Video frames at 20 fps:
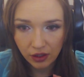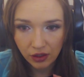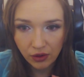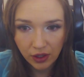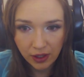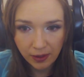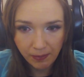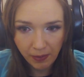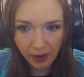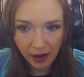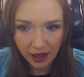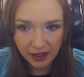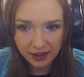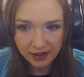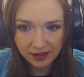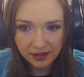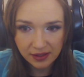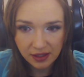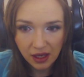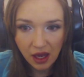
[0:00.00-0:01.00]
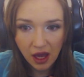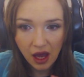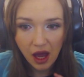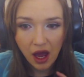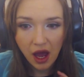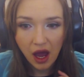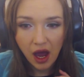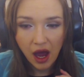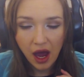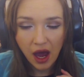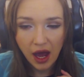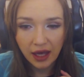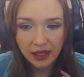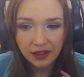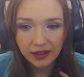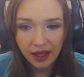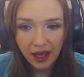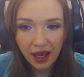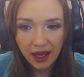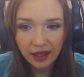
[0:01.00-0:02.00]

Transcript: occupies at